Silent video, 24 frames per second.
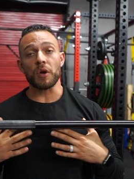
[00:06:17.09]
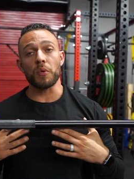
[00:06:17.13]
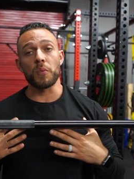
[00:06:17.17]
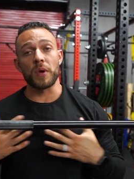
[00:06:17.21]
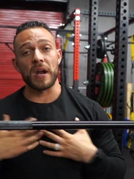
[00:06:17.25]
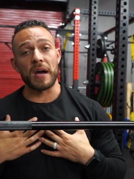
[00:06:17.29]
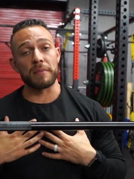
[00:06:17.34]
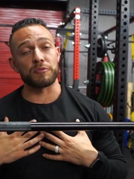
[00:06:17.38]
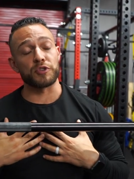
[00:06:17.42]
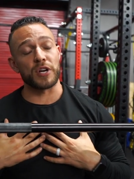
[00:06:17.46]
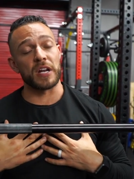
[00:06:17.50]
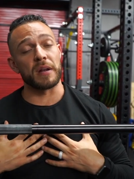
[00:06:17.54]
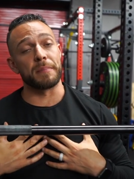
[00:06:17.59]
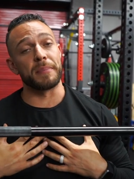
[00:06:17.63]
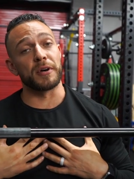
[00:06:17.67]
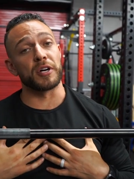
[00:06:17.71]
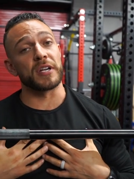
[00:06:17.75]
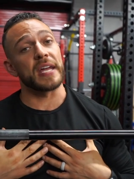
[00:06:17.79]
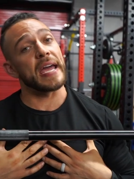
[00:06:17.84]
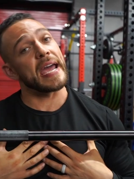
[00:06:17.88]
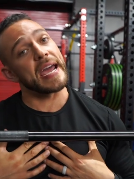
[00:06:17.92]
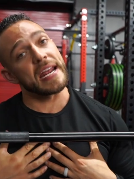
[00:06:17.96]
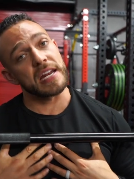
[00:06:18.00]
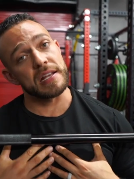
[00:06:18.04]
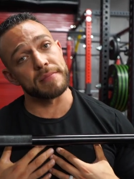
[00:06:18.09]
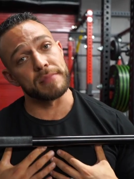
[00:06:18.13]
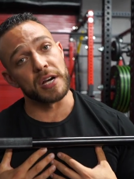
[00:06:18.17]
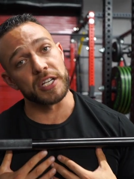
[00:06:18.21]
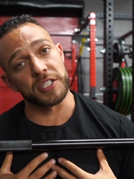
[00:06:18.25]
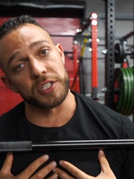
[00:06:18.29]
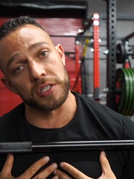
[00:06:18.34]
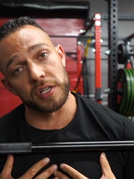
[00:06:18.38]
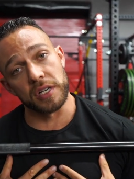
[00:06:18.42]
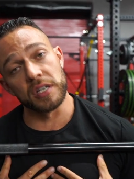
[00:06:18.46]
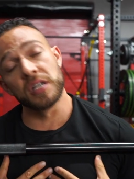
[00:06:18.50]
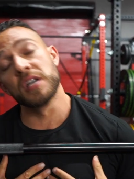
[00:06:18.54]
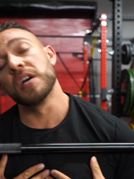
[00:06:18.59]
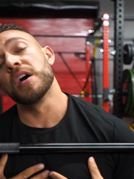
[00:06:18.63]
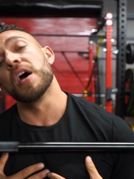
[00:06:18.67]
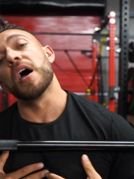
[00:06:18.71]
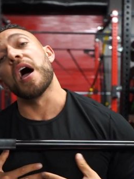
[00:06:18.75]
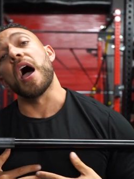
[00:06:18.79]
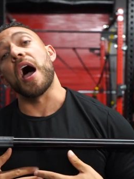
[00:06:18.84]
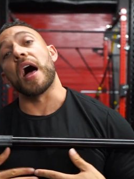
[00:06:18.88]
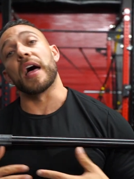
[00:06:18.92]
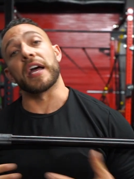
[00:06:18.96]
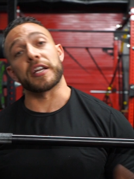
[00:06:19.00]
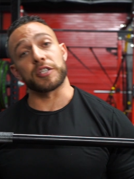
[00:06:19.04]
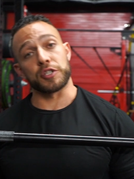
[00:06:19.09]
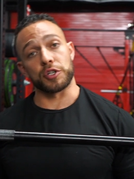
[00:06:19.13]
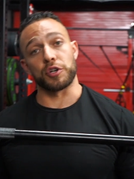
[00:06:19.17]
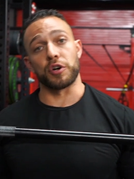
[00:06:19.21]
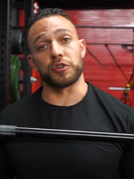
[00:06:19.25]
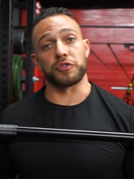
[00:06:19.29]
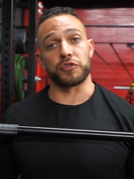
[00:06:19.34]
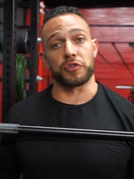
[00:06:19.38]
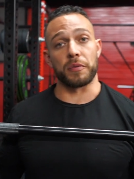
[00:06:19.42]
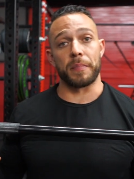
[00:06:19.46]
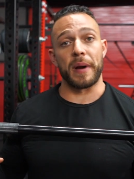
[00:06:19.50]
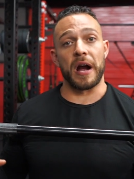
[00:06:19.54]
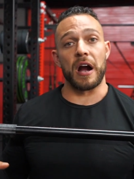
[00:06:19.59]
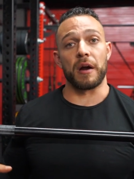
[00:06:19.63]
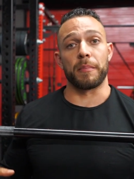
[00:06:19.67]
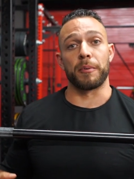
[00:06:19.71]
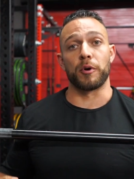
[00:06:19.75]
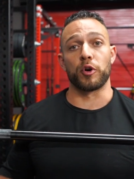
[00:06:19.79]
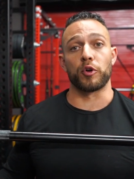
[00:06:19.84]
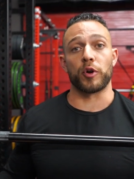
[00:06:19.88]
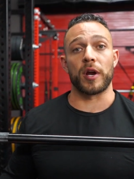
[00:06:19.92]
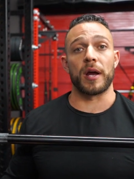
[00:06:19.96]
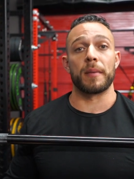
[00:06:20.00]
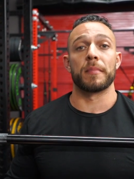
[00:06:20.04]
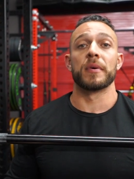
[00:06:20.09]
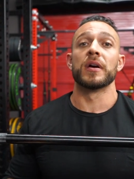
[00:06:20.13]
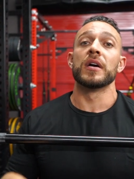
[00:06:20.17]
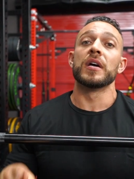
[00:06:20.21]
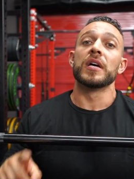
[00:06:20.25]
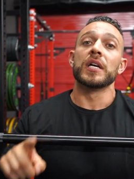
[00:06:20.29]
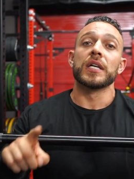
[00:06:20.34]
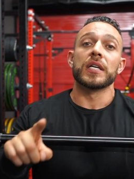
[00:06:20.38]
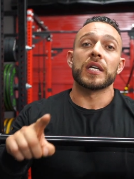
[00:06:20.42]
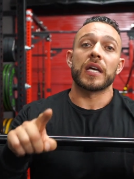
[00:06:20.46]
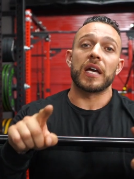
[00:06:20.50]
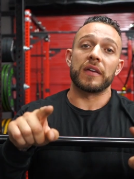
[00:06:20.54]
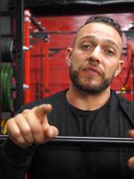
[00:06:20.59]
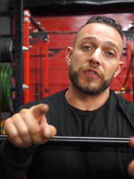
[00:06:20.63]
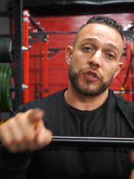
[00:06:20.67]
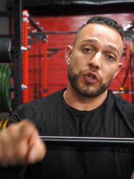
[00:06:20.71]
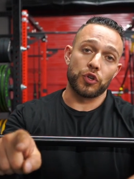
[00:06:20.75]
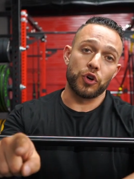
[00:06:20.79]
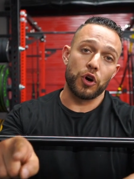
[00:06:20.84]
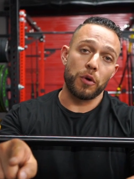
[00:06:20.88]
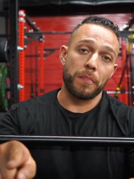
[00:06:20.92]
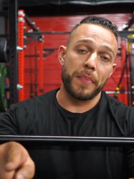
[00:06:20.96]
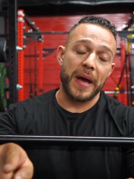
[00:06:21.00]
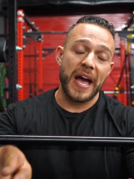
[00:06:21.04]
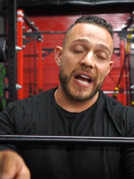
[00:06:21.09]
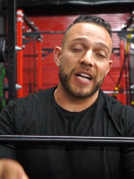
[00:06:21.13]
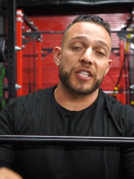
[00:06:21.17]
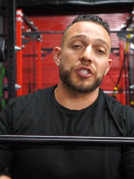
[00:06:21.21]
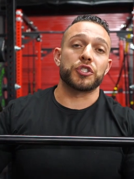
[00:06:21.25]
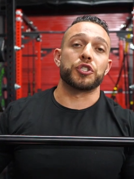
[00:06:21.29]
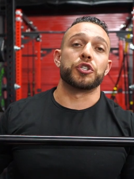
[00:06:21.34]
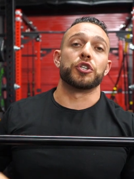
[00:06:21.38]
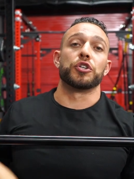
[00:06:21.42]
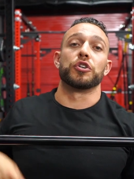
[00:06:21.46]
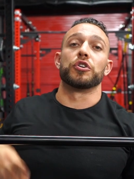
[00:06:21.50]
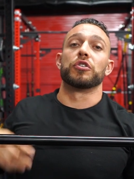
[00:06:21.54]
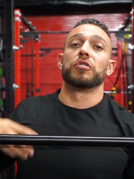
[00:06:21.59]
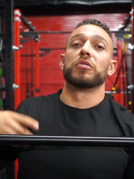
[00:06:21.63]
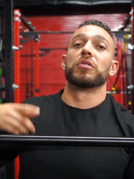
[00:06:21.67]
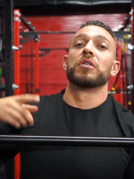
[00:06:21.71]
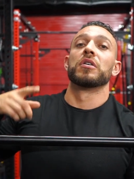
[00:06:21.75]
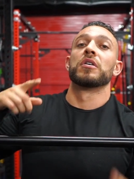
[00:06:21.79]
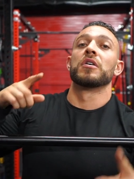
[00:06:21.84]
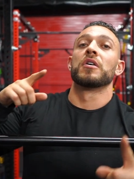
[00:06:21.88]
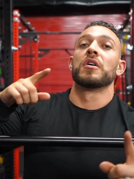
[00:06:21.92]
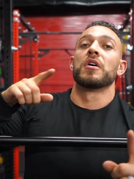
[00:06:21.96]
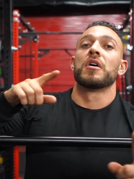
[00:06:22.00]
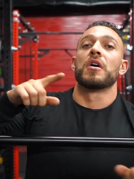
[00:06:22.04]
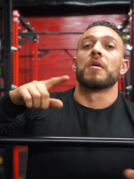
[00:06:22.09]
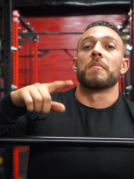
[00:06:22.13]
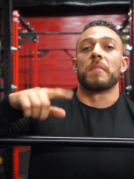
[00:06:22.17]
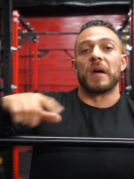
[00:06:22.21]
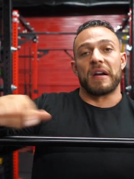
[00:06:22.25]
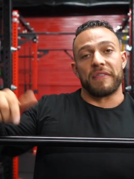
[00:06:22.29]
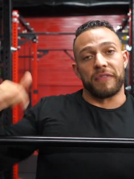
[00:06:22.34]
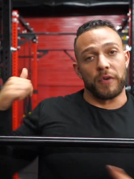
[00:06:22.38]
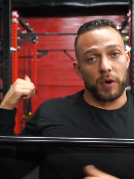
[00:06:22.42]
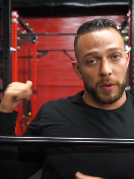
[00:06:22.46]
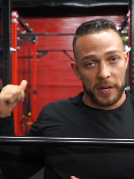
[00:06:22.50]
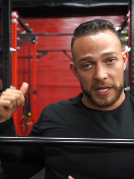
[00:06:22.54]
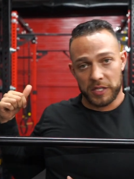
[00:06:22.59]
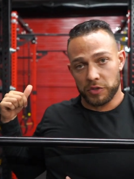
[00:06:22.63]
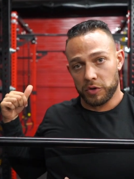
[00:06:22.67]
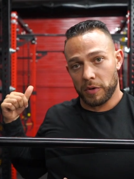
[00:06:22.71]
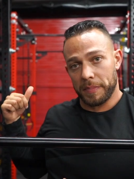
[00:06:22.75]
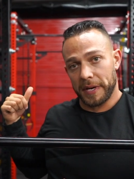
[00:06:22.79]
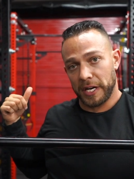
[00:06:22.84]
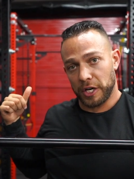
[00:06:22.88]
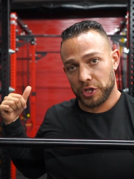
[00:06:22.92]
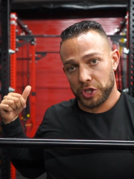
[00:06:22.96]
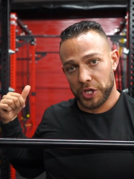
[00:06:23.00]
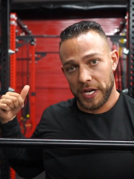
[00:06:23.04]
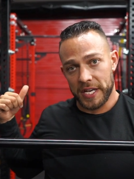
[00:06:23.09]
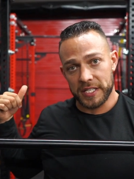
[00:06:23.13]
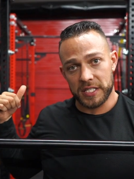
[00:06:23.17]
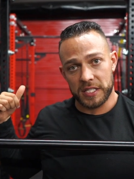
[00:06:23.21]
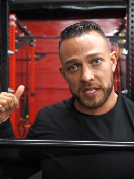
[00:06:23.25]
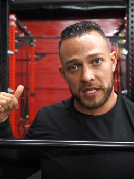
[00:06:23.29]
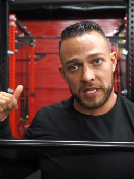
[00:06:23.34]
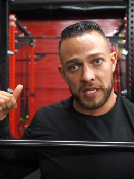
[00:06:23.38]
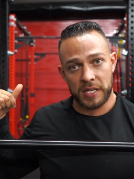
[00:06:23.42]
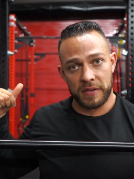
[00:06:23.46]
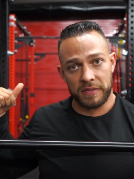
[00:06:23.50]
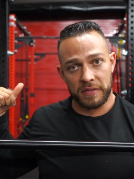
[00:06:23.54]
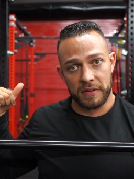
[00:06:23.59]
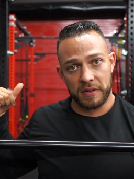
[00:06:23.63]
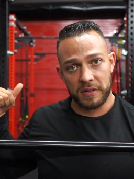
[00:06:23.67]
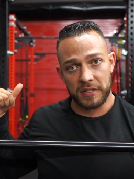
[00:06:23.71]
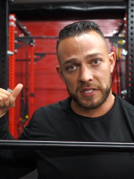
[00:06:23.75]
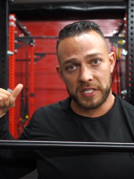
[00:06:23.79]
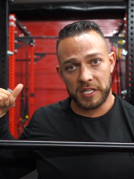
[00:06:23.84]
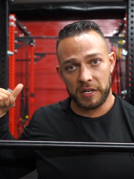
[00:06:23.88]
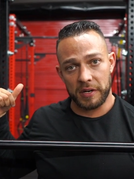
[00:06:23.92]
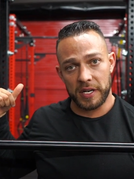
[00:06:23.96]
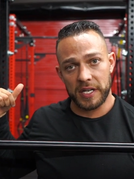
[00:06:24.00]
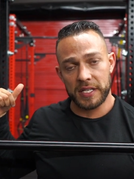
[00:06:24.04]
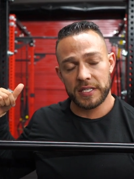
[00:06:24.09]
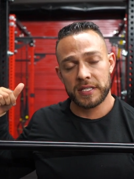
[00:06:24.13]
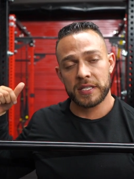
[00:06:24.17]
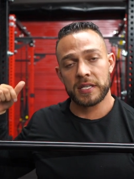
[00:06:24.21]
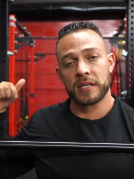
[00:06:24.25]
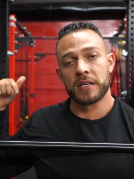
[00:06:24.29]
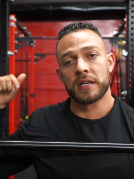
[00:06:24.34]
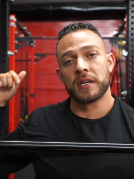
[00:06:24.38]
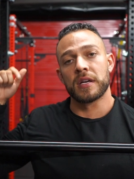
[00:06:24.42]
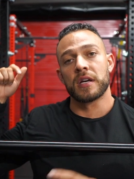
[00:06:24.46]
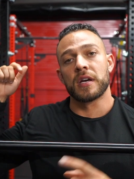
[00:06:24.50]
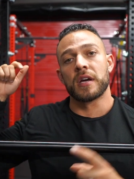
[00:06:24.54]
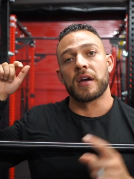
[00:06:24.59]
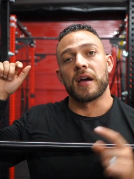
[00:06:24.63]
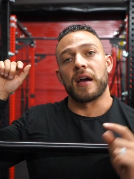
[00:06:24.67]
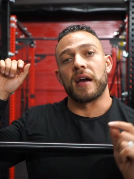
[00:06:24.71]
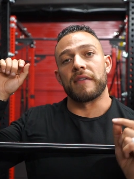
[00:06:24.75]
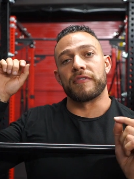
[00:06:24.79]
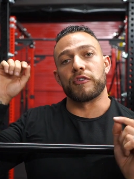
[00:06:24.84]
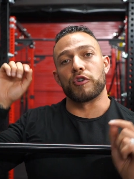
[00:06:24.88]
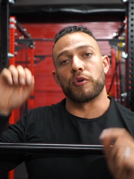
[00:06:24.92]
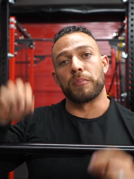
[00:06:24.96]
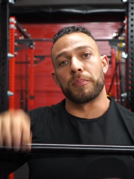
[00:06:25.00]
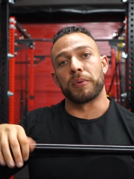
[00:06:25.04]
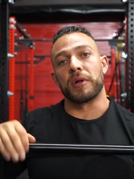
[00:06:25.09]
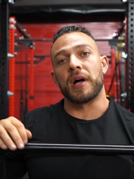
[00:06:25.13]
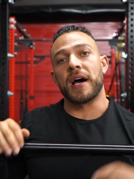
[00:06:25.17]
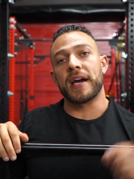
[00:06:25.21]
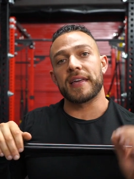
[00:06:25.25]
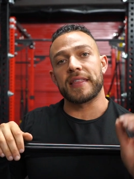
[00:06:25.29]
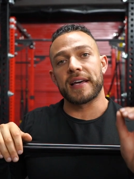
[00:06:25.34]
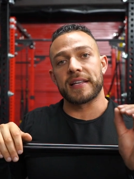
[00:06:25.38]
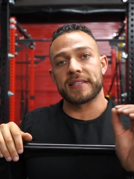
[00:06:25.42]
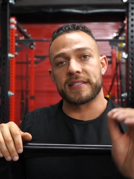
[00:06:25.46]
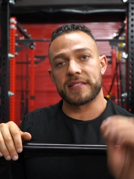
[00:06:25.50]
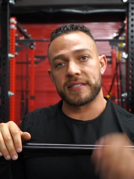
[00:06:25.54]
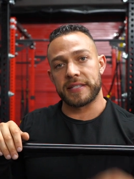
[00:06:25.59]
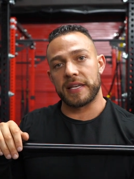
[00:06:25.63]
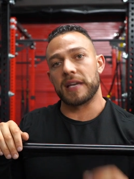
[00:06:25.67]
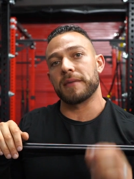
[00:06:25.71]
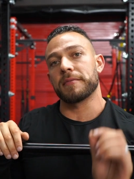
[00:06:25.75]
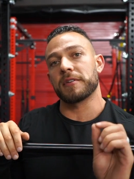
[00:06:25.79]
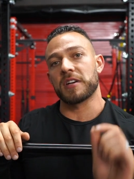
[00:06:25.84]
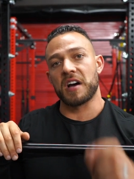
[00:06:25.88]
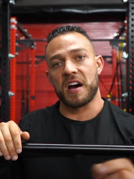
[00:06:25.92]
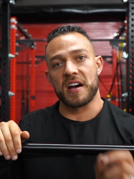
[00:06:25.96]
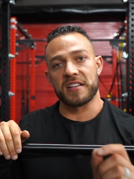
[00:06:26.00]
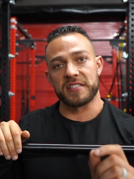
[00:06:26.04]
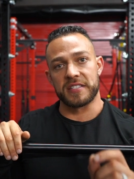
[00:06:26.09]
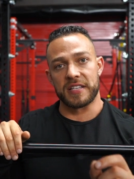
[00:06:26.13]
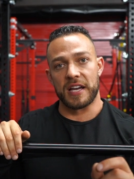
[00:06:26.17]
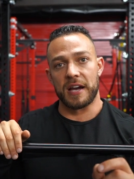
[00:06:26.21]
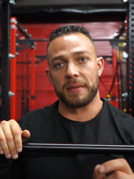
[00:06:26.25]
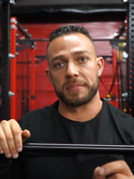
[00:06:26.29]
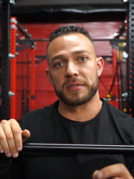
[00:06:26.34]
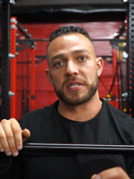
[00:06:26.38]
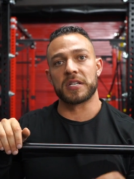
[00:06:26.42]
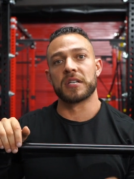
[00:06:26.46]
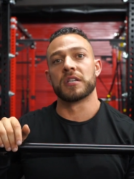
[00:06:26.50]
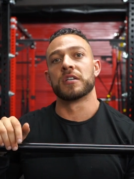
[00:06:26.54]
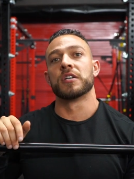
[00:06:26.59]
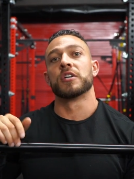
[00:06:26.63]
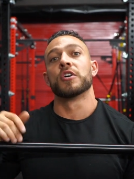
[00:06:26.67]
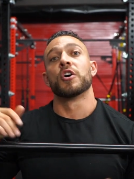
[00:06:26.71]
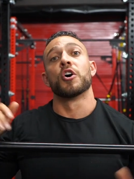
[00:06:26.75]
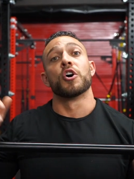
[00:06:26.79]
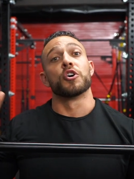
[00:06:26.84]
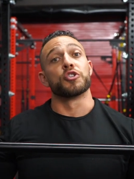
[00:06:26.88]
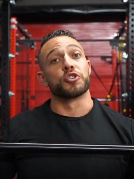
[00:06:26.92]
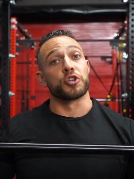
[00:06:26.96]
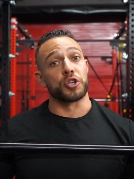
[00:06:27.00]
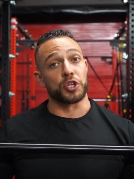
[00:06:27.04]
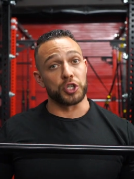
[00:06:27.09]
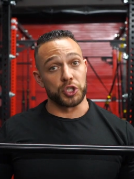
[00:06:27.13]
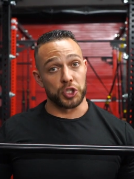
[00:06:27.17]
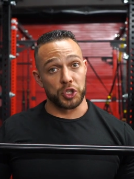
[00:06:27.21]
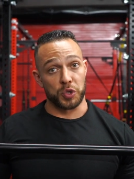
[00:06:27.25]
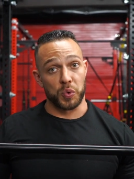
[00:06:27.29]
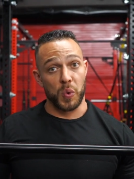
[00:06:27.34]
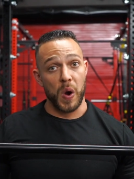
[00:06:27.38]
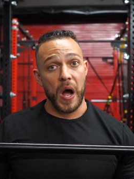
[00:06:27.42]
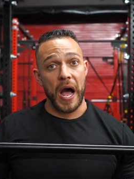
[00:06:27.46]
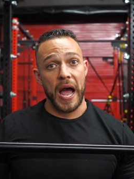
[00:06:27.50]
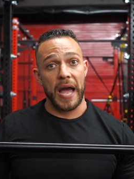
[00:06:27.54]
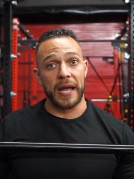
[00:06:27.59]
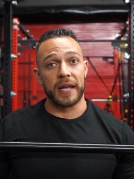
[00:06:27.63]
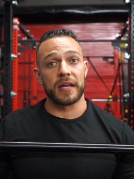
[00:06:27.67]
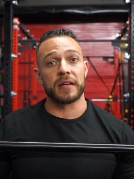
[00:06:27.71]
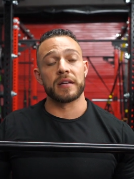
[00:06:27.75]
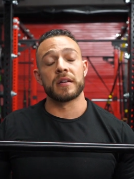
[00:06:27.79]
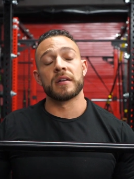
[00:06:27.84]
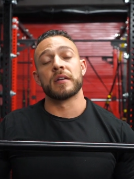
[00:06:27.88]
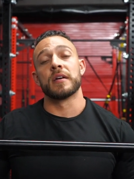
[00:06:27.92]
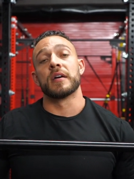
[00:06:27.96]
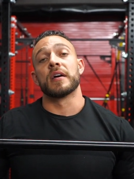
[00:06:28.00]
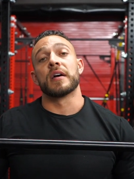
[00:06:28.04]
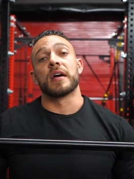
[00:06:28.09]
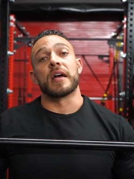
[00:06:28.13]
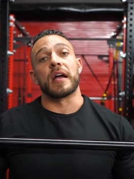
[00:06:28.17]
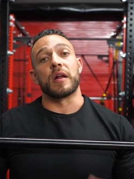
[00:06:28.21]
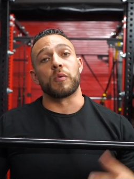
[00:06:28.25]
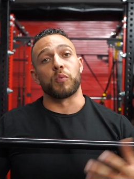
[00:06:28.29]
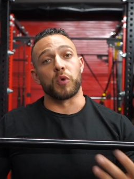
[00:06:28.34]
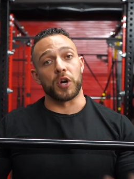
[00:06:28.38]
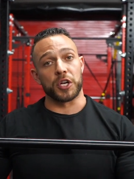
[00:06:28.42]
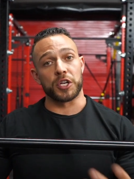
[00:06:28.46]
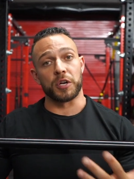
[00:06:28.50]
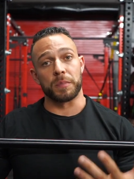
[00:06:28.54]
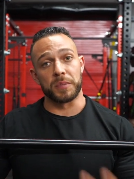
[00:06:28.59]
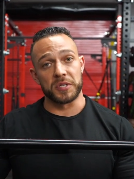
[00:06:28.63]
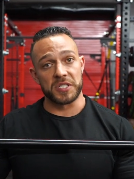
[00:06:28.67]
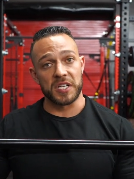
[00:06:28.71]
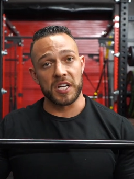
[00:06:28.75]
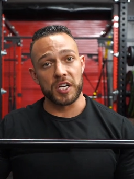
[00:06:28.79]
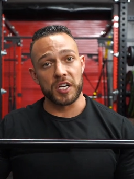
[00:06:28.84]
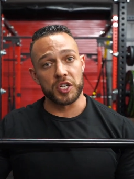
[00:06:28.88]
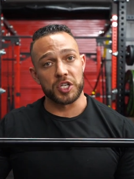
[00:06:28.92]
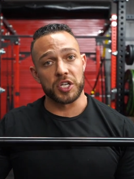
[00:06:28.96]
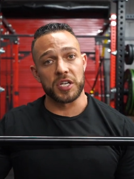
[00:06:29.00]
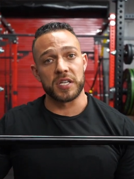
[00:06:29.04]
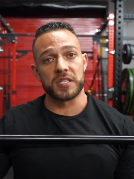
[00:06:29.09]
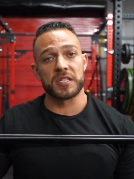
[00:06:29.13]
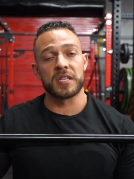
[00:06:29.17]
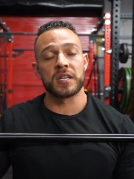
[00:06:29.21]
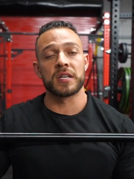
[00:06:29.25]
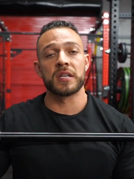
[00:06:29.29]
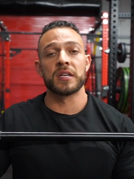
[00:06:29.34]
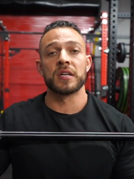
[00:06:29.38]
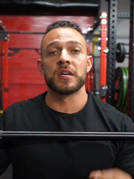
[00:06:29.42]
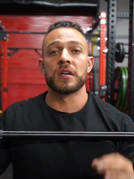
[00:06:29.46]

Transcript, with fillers: when I'm trying to build any muscle, I like to go through a power program. If you go back to my four weeks to a bigger chest series, if you apply that same concept to your squat and work your percentages,